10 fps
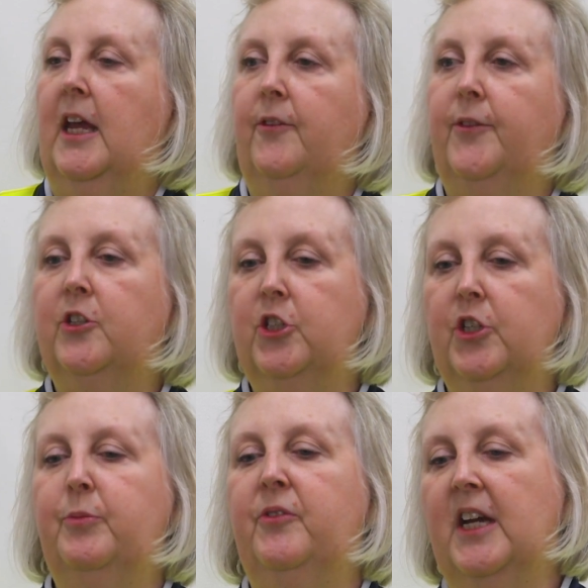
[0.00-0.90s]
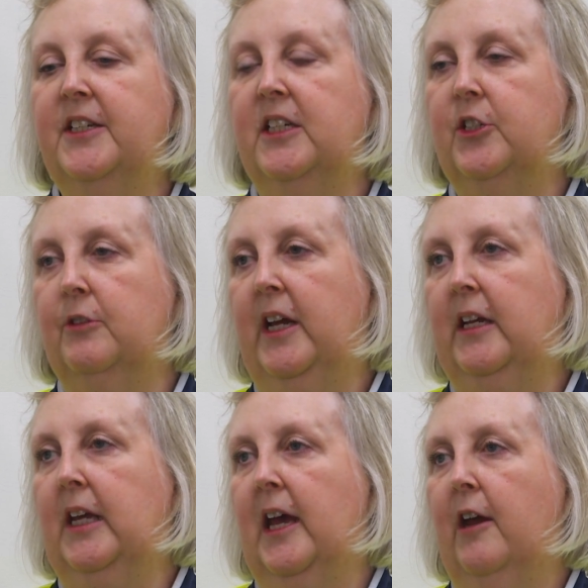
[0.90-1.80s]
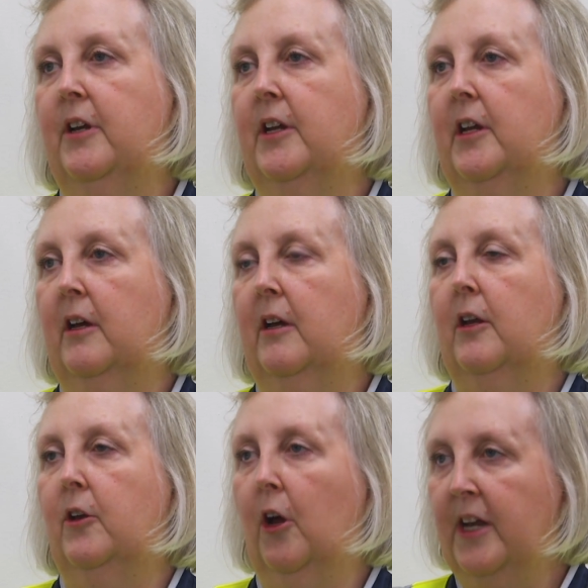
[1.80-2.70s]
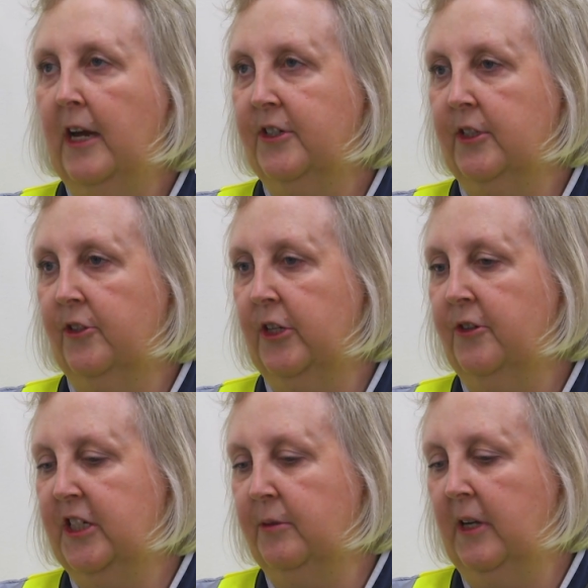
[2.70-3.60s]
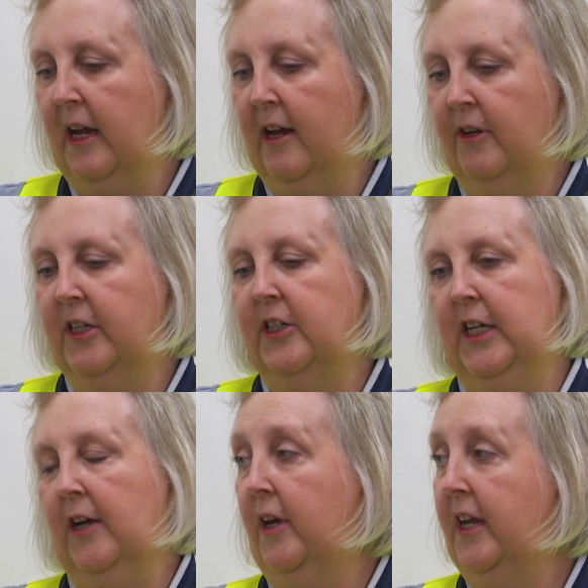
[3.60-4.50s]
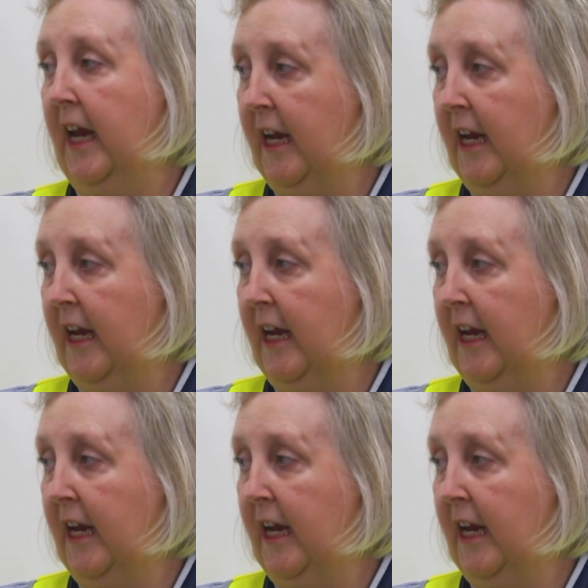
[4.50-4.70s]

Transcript: If you're just providing direct care in a non-aerosol generating area, you'd have